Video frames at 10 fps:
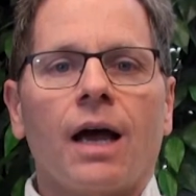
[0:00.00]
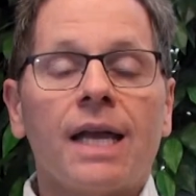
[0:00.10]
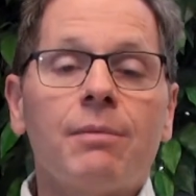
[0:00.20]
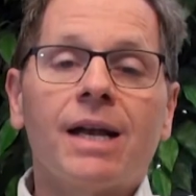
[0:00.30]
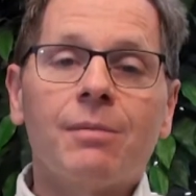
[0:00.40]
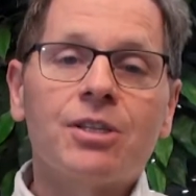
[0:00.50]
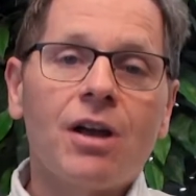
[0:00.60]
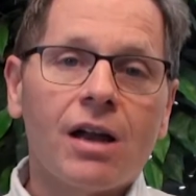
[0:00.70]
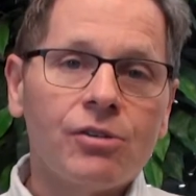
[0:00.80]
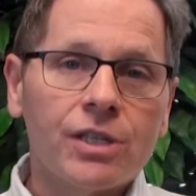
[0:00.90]
Again, my name is
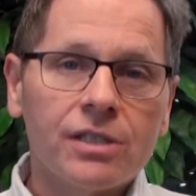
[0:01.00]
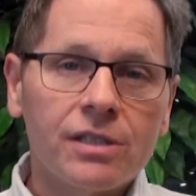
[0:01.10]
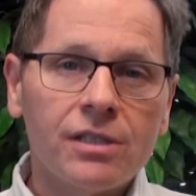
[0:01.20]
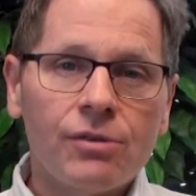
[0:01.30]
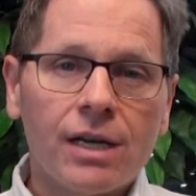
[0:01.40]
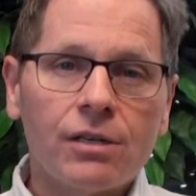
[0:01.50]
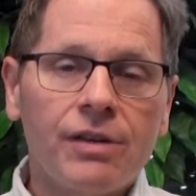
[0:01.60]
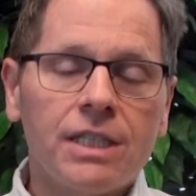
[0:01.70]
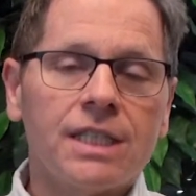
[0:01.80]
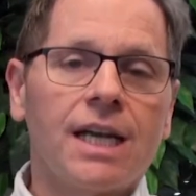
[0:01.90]
Todd Christensen, Director
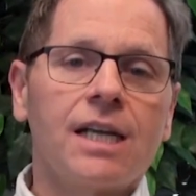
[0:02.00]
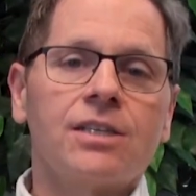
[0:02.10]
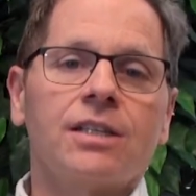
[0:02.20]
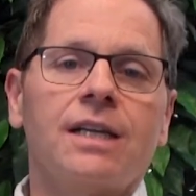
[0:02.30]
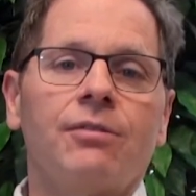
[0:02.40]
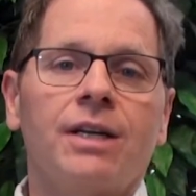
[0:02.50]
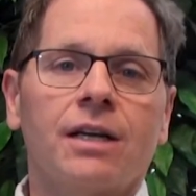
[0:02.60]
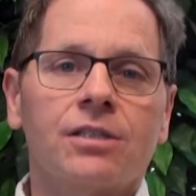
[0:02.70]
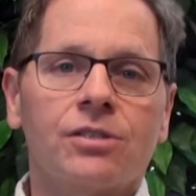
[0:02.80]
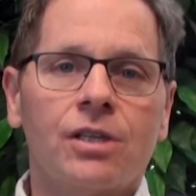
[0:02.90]
of Education at Debt
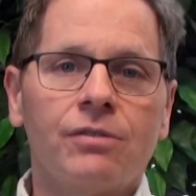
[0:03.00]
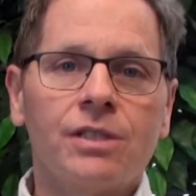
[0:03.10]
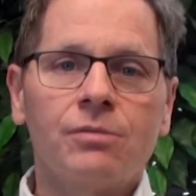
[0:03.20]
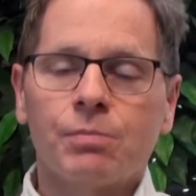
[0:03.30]
Reduction Services.